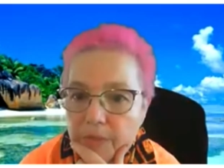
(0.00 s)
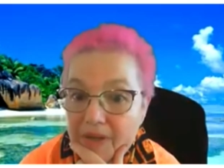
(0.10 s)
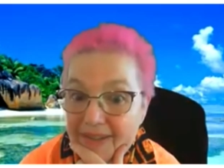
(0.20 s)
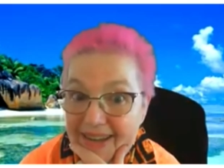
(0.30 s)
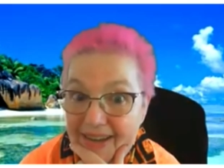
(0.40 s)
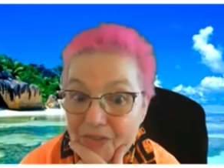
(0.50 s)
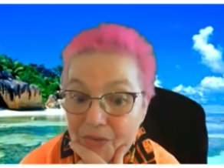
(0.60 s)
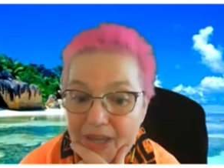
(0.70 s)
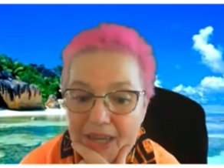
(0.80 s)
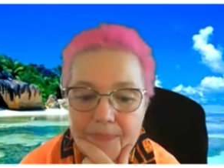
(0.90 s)
a minute, guys.
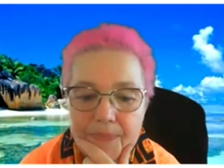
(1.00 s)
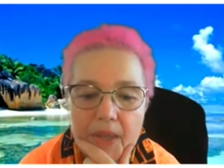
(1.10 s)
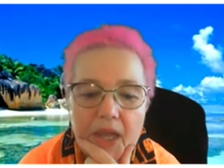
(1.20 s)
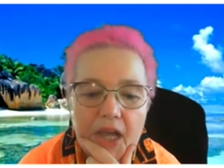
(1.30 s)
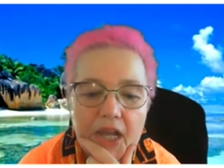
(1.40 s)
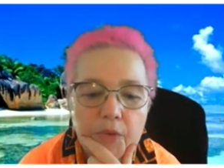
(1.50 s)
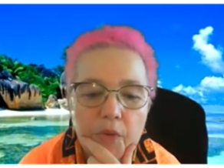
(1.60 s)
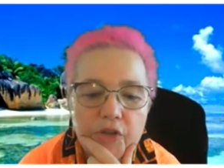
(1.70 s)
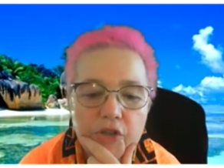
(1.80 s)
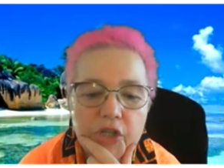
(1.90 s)
Okay. I'm
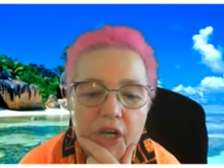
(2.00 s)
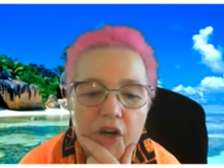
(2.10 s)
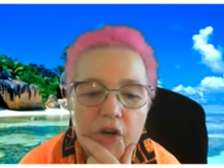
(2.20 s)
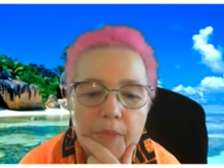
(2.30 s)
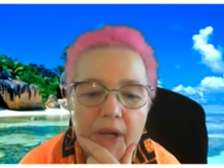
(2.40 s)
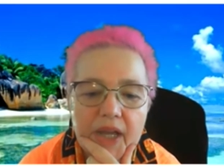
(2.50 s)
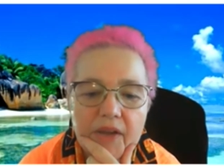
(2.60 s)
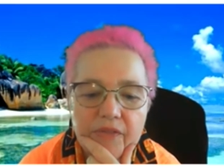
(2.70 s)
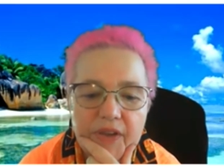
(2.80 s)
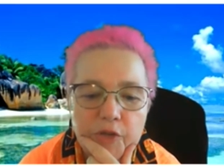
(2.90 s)
going to share
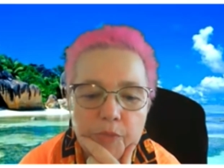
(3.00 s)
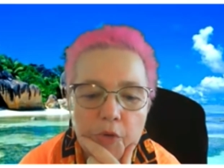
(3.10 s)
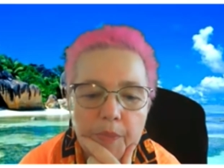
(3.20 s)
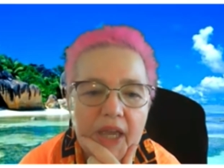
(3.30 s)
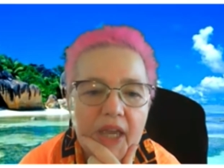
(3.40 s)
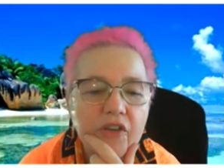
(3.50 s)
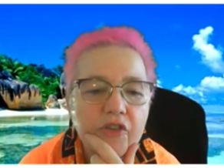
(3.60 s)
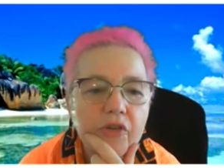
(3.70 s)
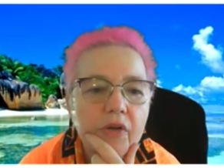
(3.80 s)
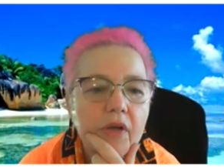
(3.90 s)
my Facebook
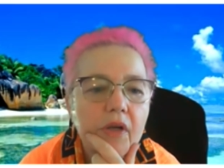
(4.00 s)
page.